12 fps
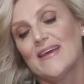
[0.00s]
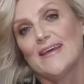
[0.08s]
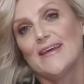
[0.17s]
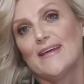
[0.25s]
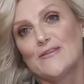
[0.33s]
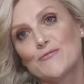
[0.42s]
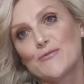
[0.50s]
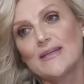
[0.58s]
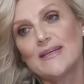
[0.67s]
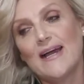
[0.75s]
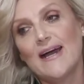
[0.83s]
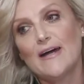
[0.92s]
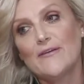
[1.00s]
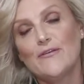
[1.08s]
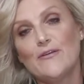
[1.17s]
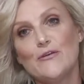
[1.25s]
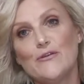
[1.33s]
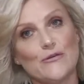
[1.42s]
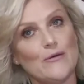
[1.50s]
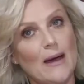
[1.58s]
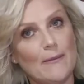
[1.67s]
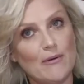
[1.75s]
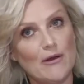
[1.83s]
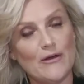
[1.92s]
it's really hard for you to
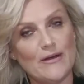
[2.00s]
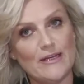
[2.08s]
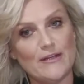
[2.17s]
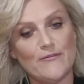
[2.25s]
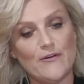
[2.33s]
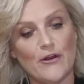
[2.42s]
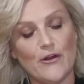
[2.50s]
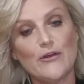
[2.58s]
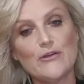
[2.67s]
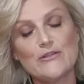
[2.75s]
upload any photos.